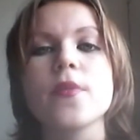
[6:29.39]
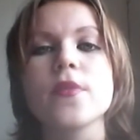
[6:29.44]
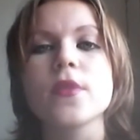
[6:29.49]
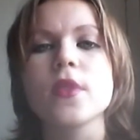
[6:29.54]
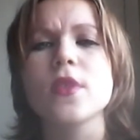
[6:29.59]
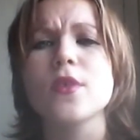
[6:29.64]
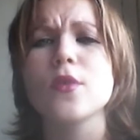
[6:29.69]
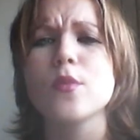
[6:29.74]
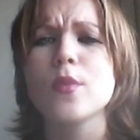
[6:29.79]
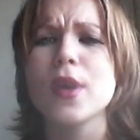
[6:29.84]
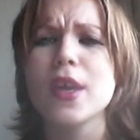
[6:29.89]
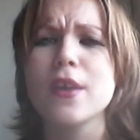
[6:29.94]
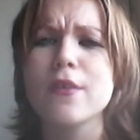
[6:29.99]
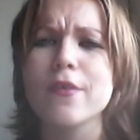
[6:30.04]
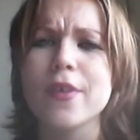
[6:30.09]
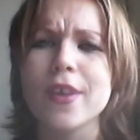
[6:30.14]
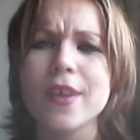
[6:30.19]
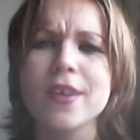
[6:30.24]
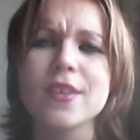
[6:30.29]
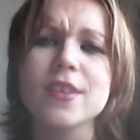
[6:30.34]
You may
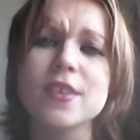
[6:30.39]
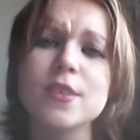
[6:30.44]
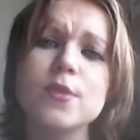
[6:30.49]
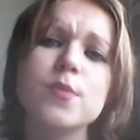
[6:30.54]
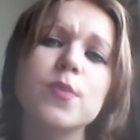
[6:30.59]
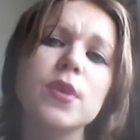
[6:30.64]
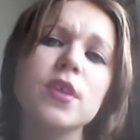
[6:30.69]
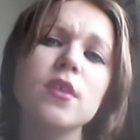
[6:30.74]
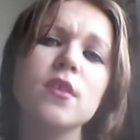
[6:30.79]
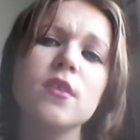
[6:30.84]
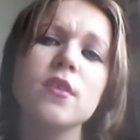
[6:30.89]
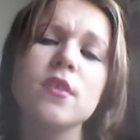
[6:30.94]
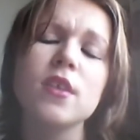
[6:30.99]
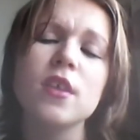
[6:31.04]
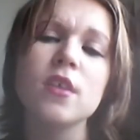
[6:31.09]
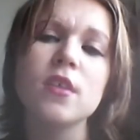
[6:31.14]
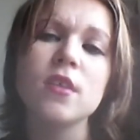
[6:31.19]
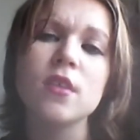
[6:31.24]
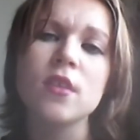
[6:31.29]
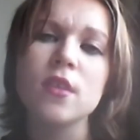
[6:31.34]
have heard he's been
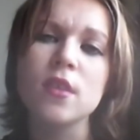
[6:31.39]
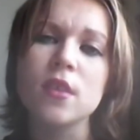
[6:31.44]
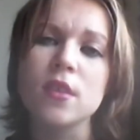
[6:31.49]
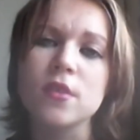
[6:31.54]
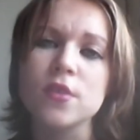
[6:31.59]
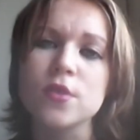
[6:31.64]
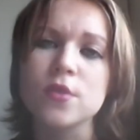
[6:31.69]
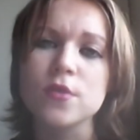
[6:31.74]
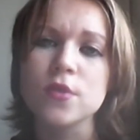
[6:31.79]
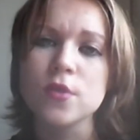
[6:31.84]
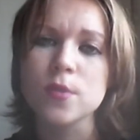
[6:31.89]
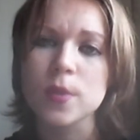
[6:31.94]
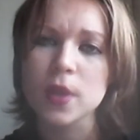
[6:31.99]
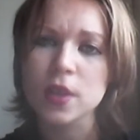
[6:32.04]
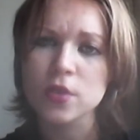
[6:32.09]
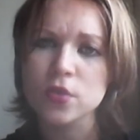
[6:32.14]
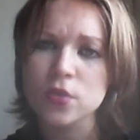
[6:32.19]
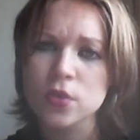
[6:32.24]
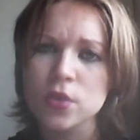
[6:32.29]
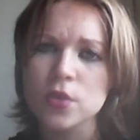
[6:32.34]
in the sort of
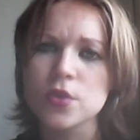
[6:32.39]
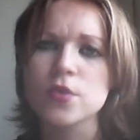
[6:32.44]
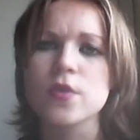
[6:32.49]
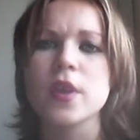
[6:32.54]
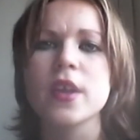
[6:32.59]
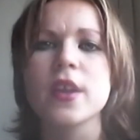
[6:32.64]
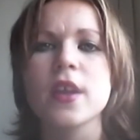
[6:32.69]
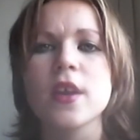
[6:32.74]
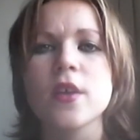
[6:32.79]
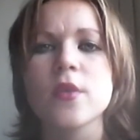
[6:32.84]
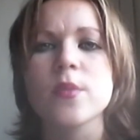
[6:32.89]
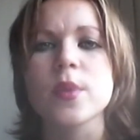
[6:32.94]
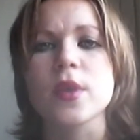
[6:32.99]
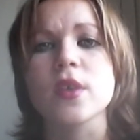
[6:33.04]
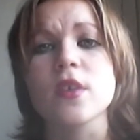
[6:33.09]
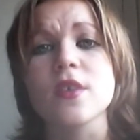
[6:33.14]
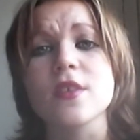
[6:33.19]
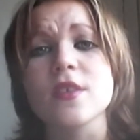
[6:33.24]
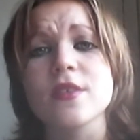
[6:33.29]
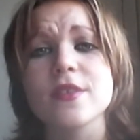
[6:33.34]
Supernatural news right now
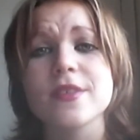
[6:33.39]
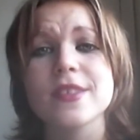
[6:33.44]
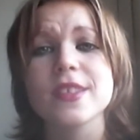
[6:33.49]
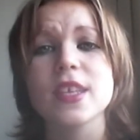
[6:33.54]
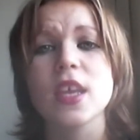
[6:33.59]
because